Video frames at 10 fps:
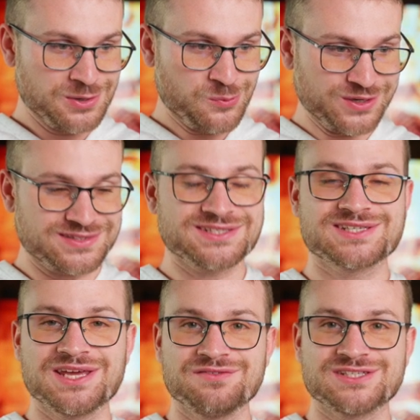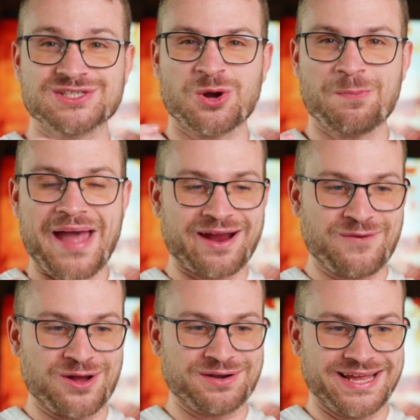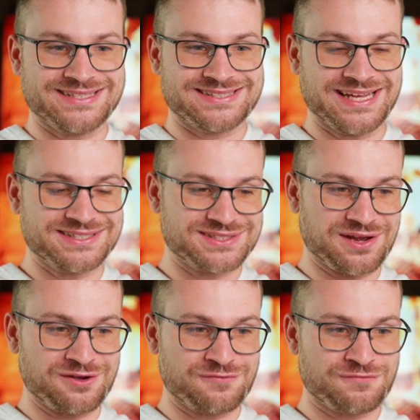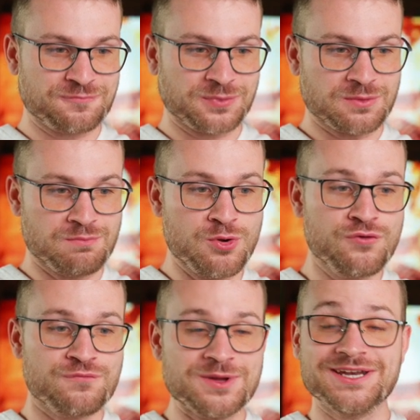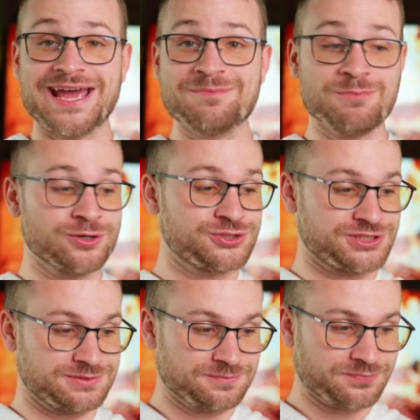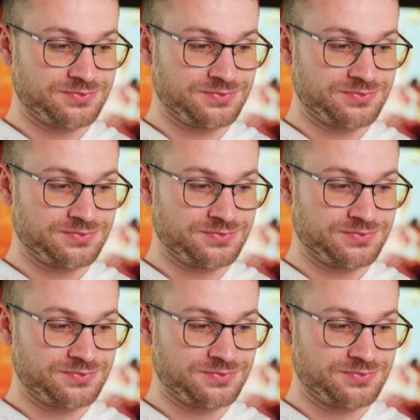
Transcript: What this gives is our background a sense of movement and motion.